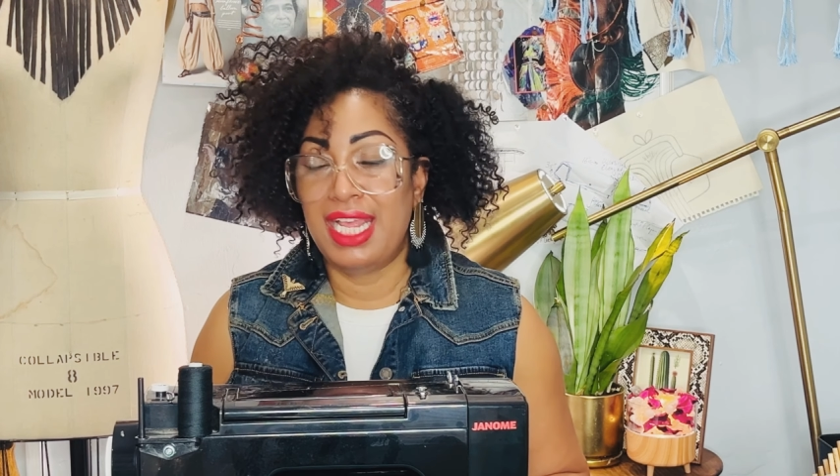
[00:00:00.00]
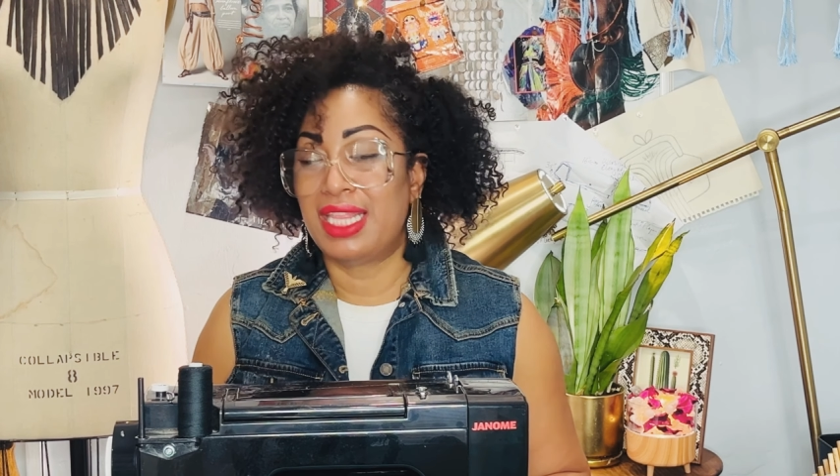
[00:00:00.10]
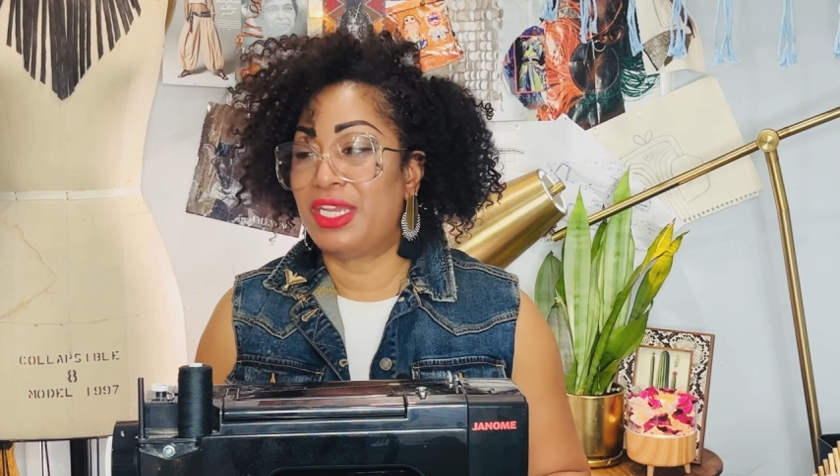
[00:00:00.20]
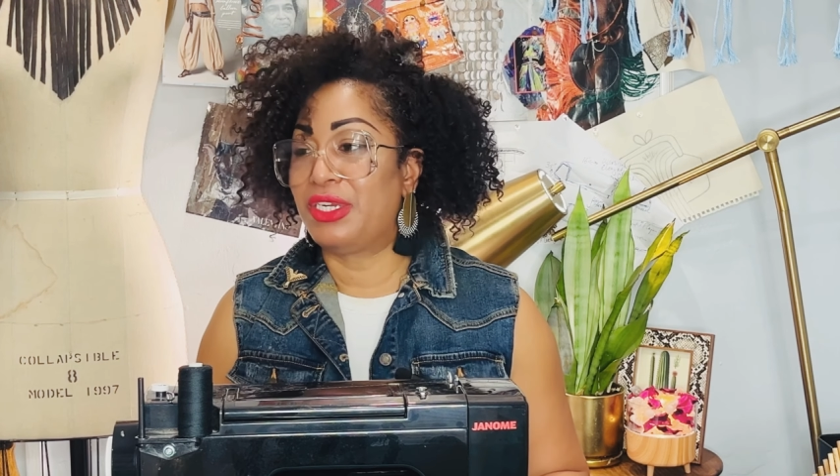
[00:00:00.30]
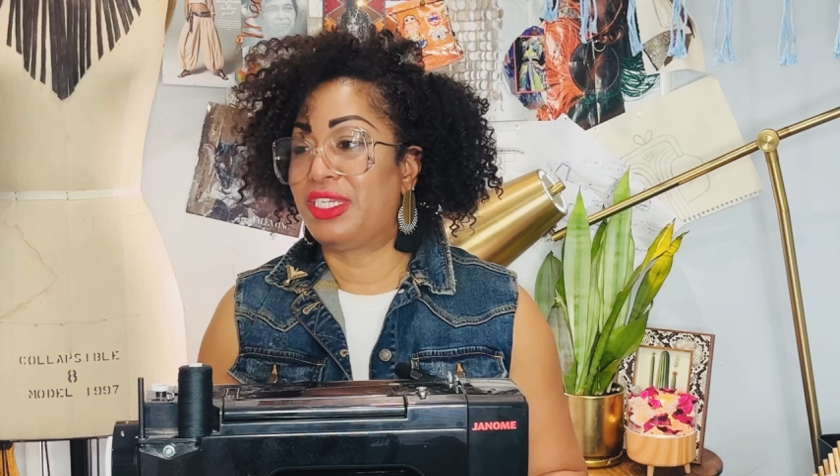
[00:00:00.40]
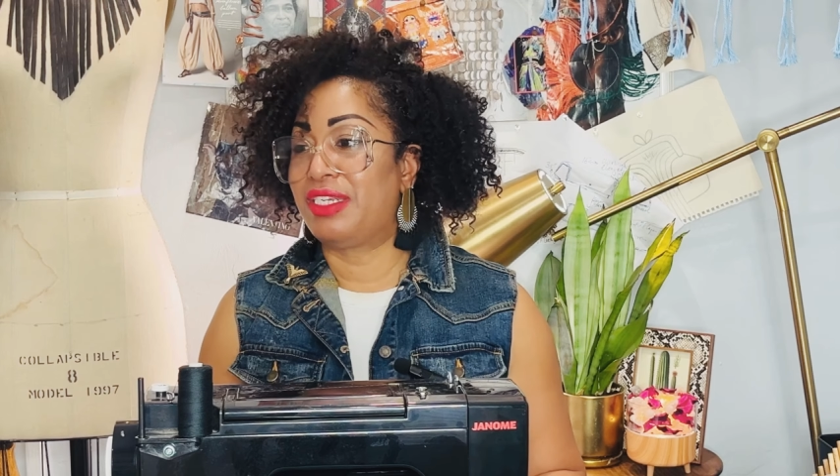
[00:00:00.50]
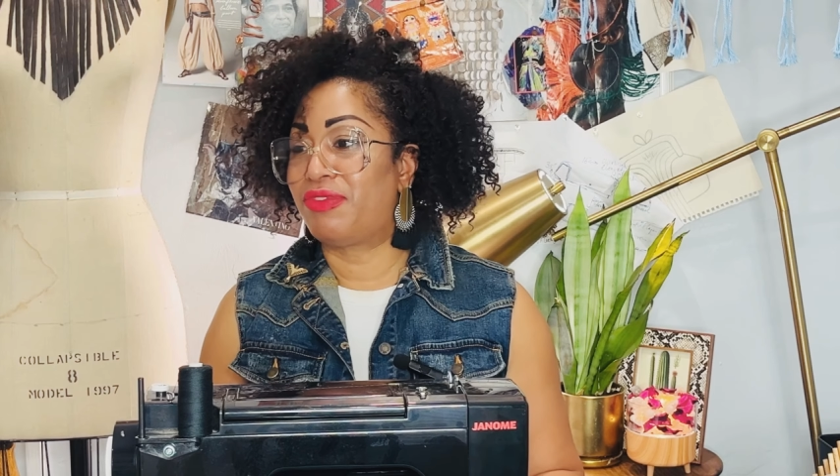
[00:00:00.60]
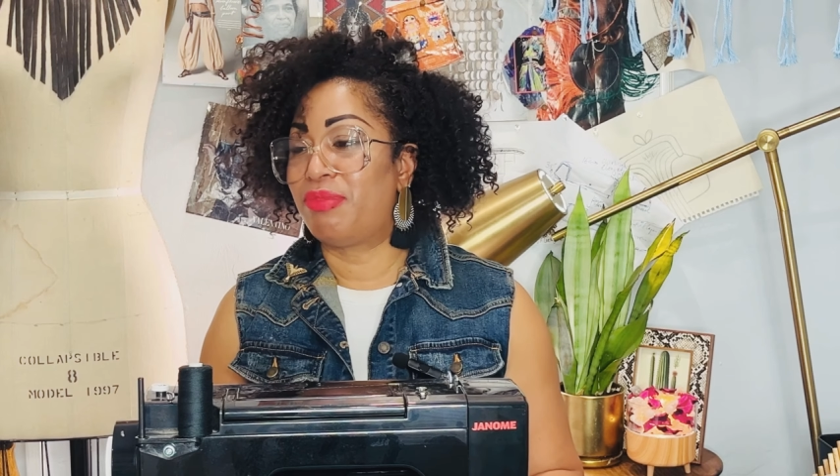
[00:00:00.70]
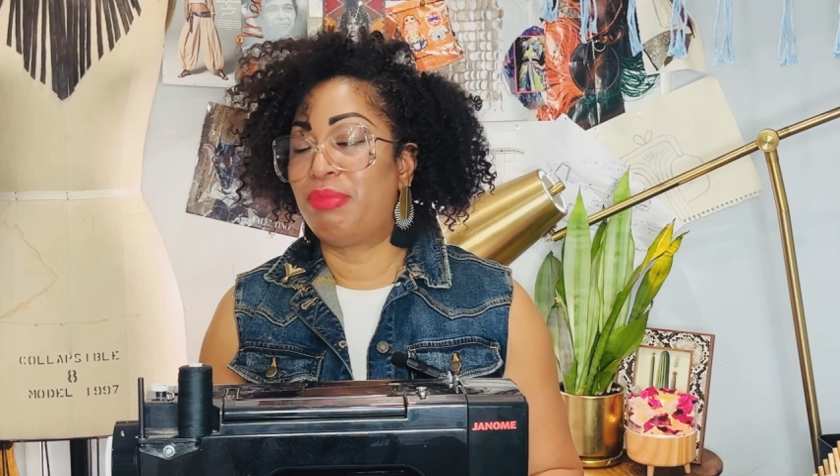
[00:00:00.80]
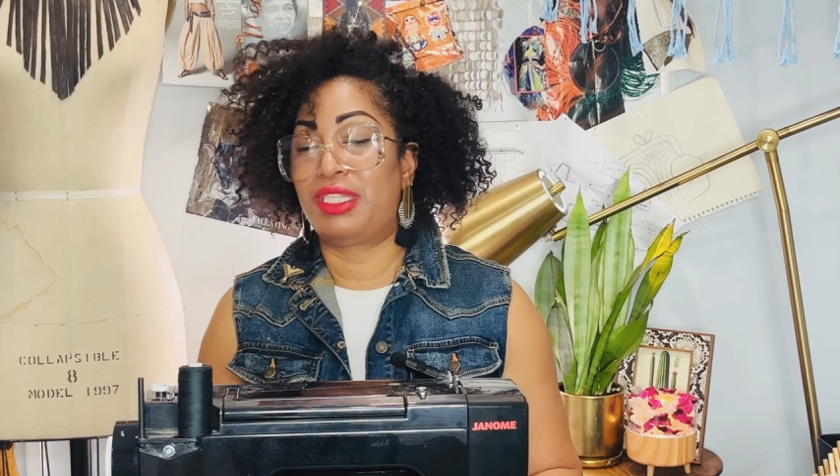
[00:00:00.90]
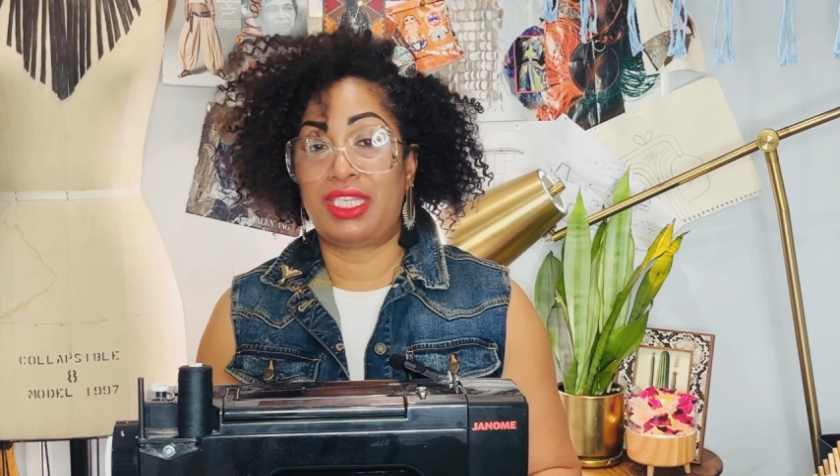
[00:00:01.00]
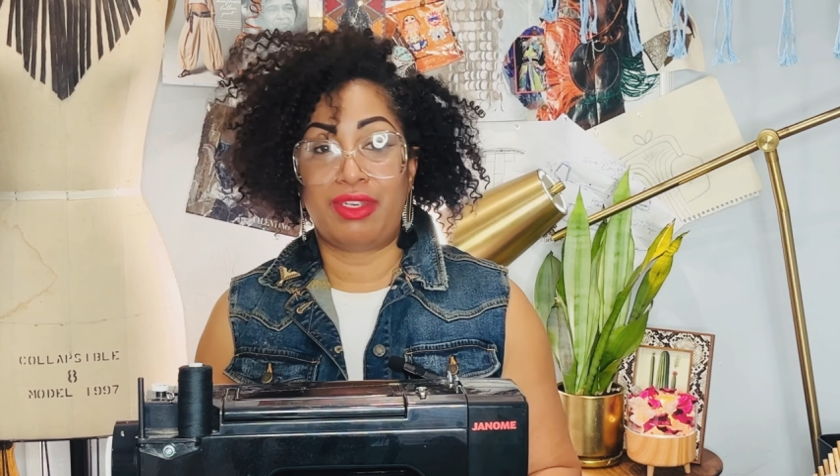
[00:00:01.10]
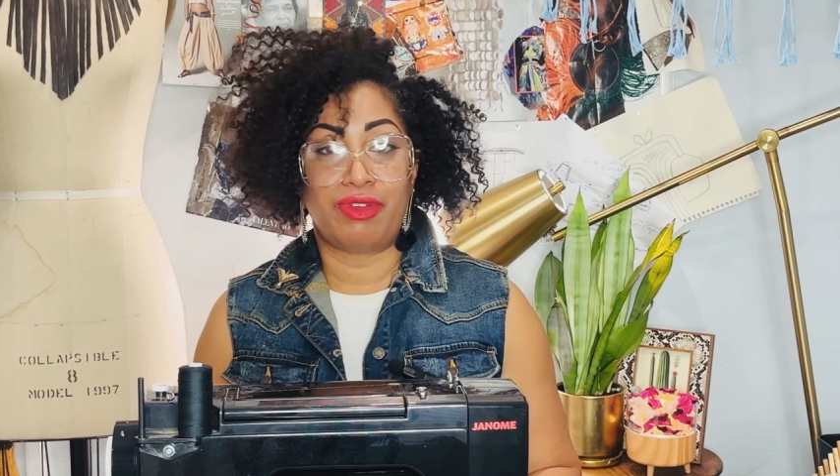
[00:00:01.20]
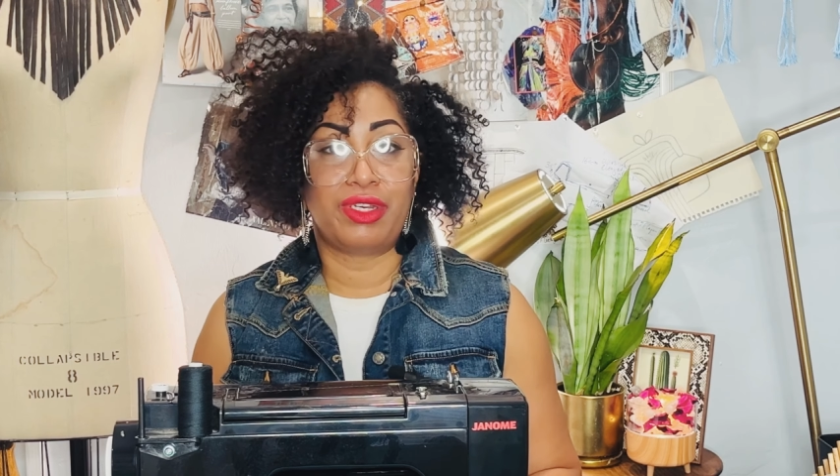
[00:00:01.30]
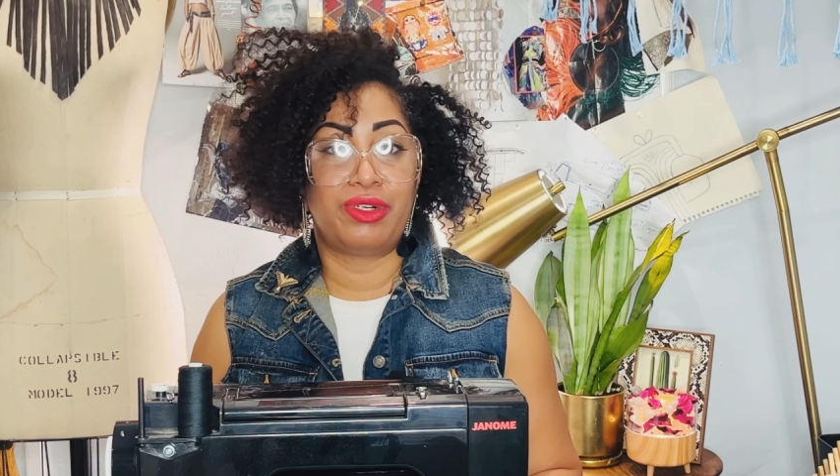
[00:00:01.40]
There are different
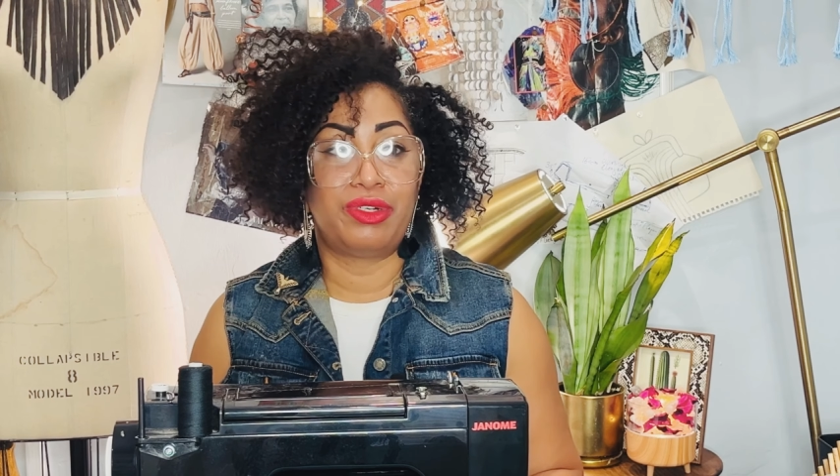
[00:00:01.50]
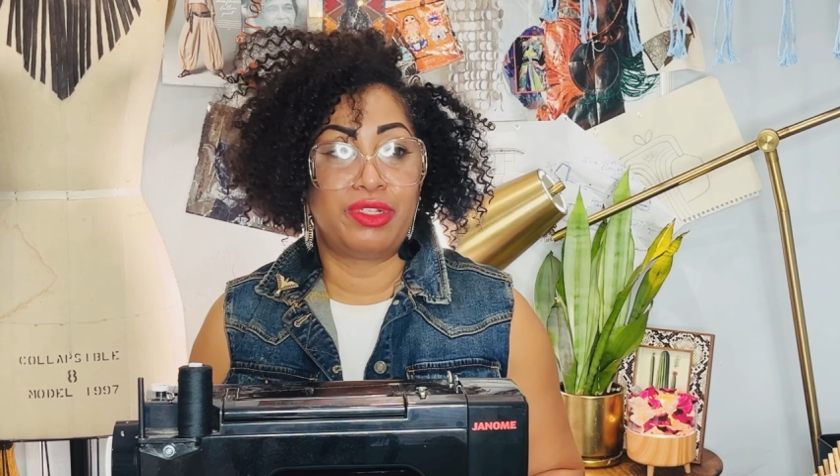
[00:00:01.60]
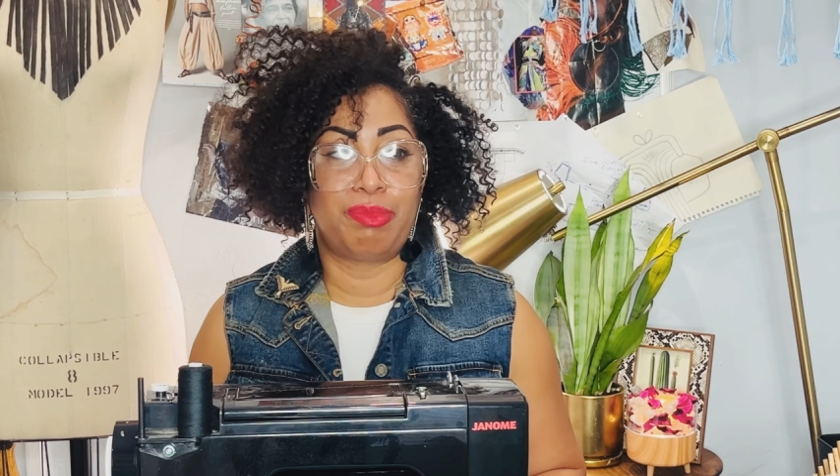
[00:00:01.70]
materials